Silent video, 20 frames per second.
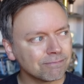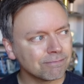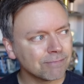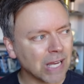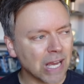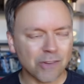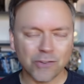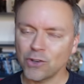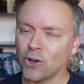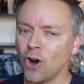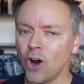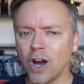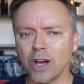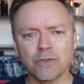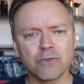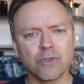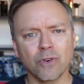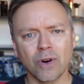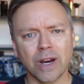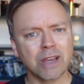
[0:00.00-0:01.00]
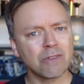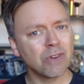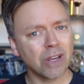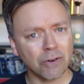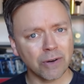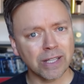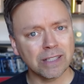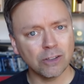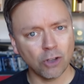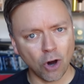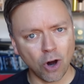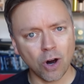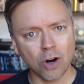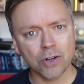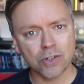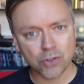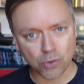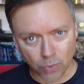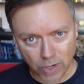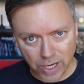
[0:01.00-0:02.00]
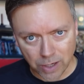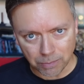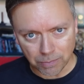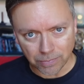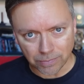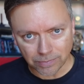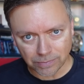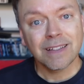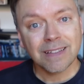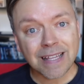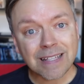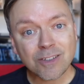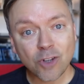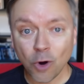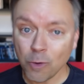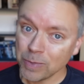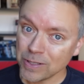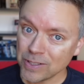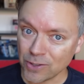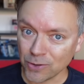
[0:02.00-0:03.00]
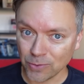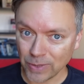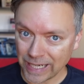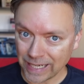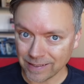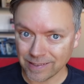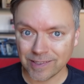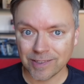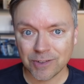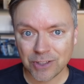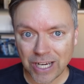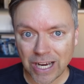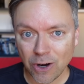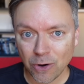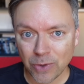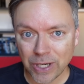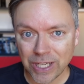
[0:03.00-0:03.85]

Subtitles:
has gone for a very long swim. Let's hope it's a race, shall